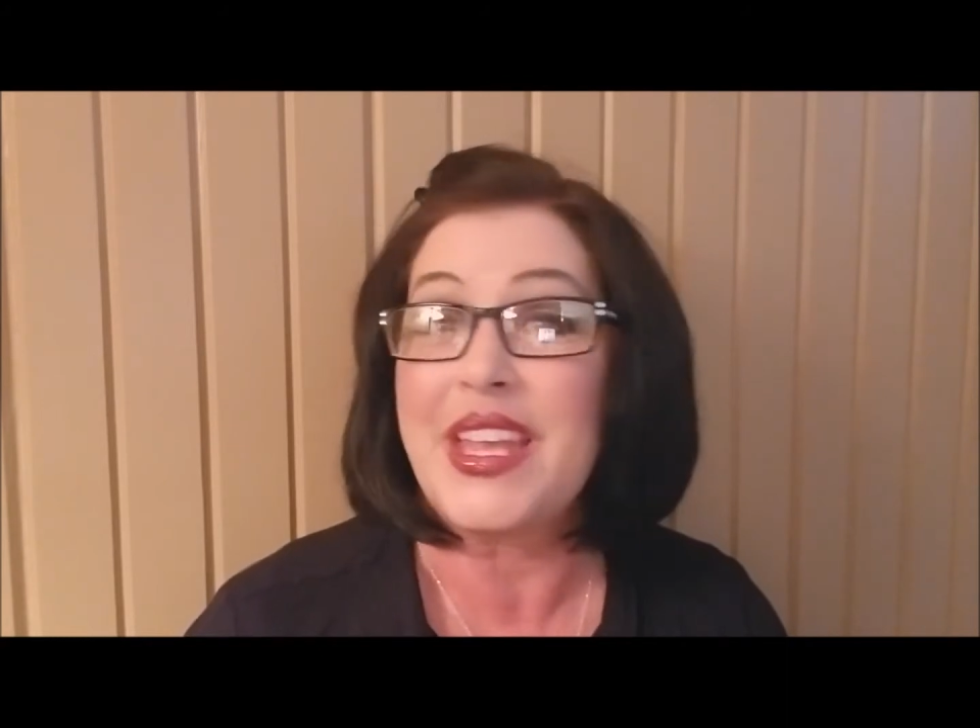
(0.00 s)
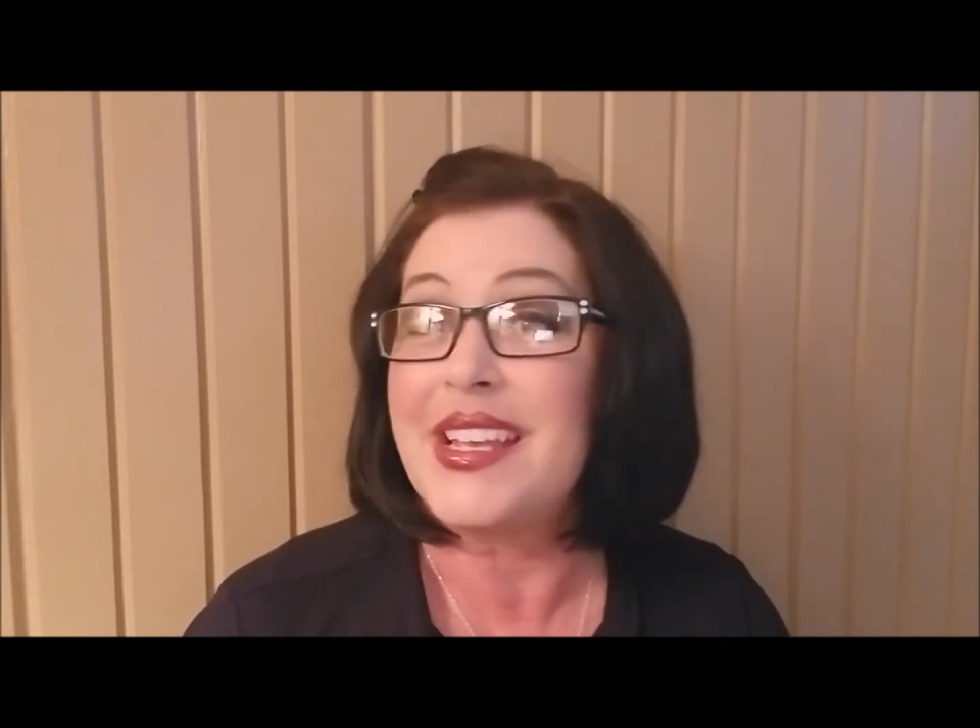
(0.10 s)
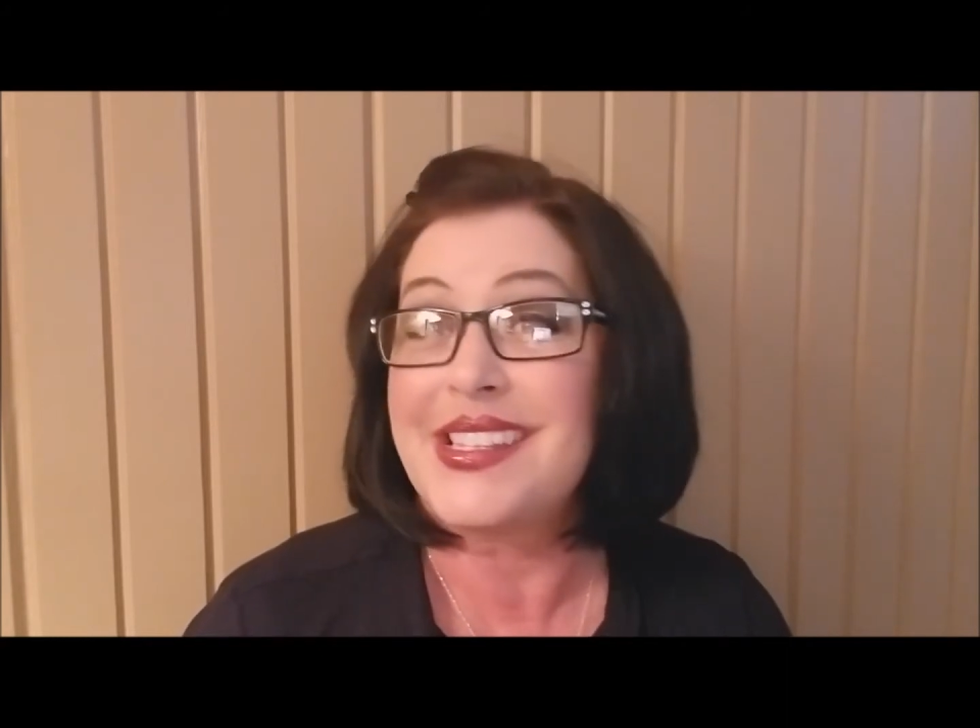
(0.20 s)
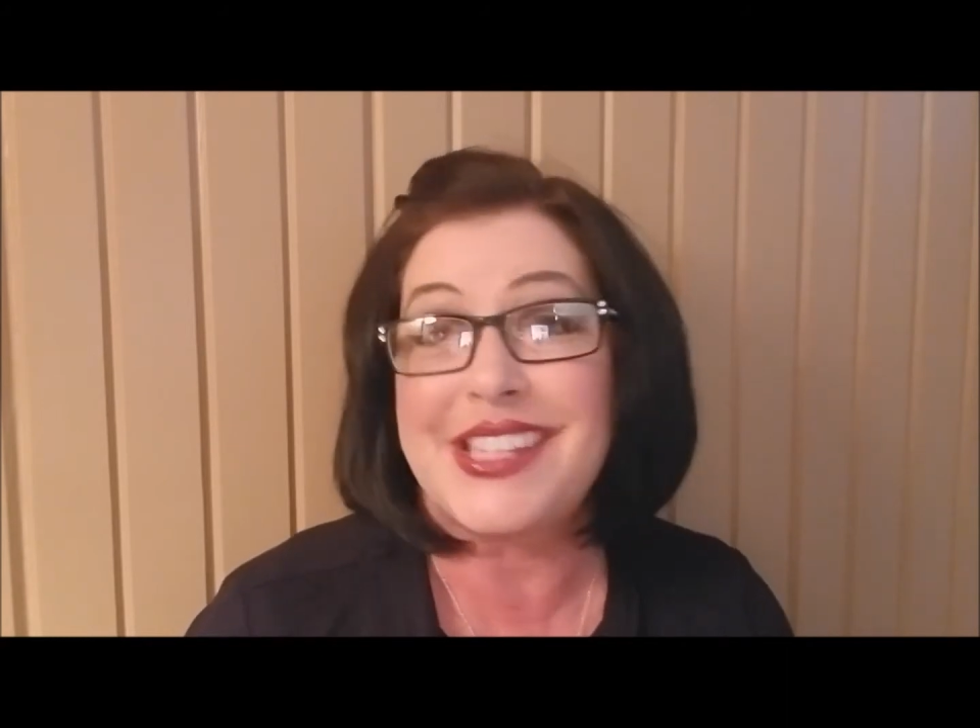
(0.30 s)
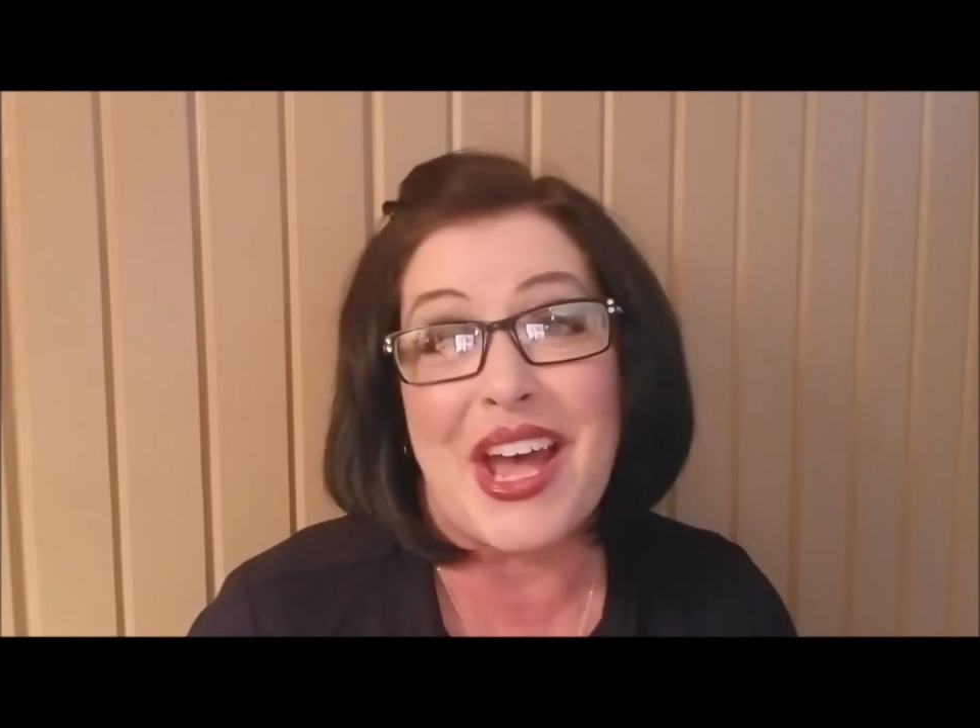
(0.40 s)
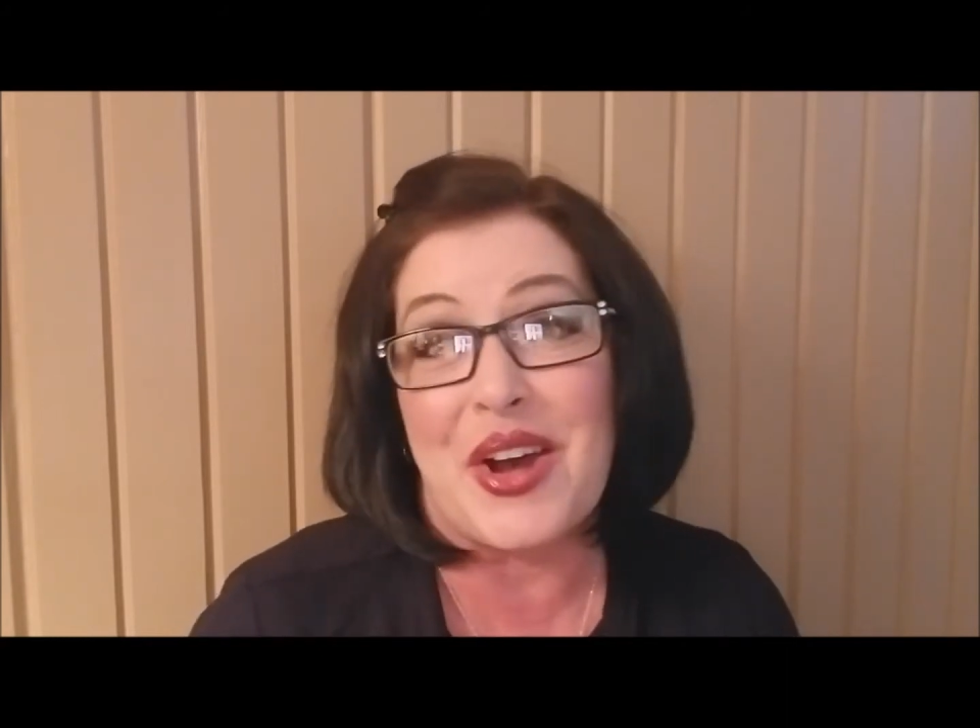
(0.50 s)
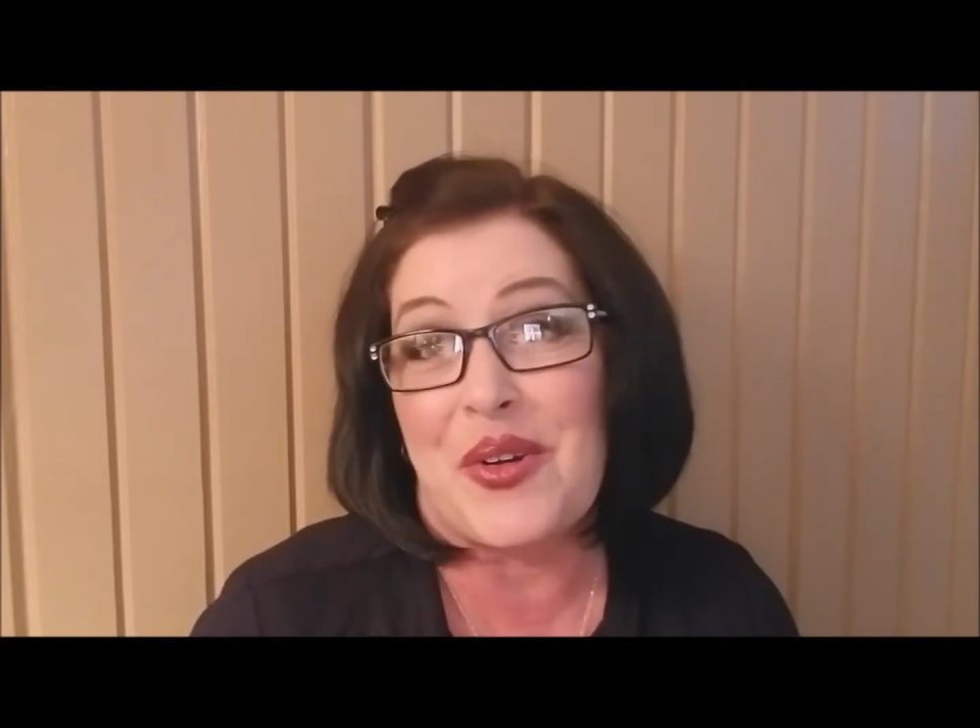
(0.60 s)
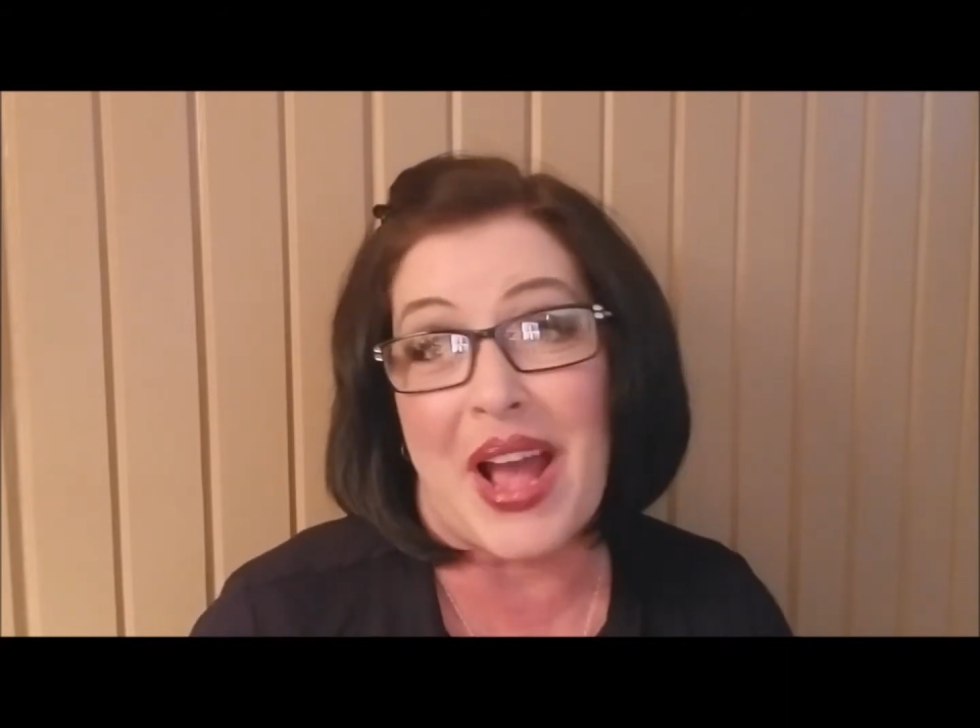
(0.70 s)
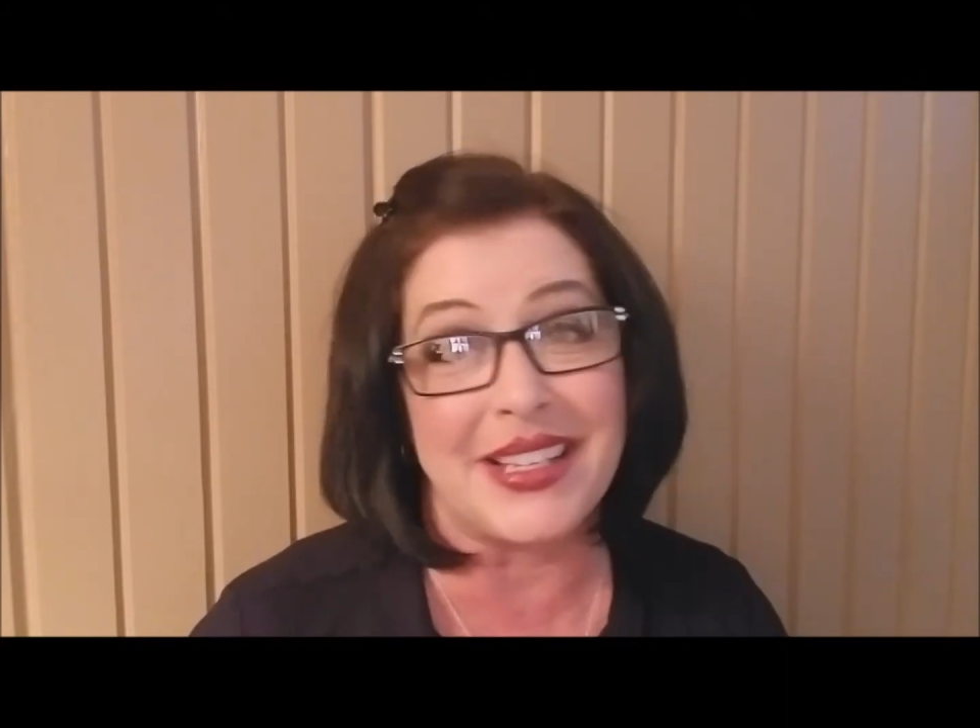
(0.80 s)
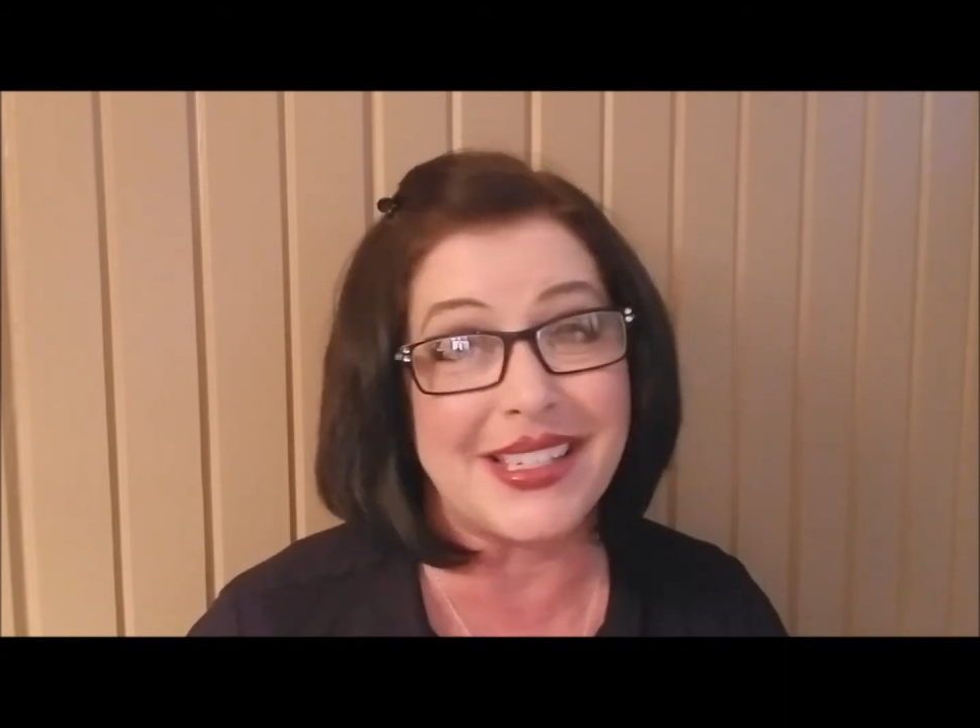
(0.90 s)

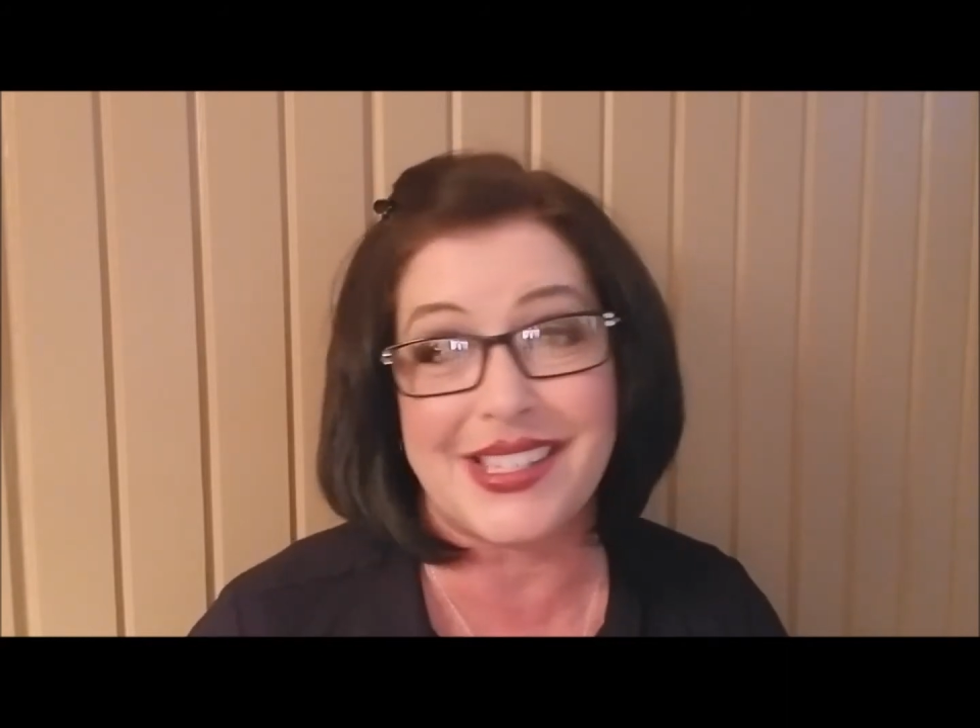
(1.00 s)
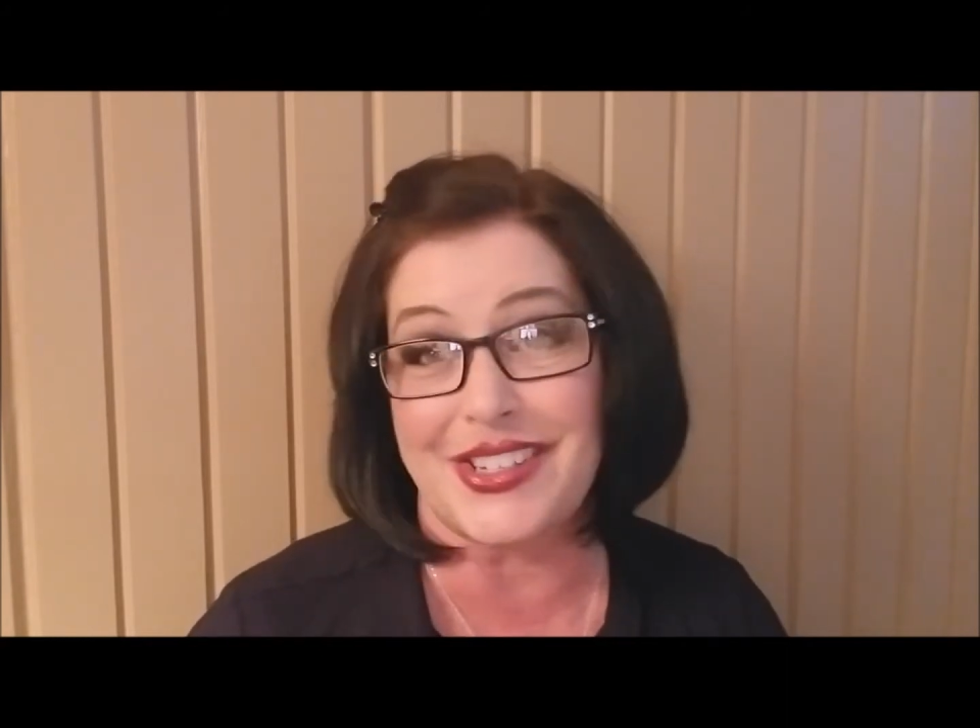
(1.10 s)
so I just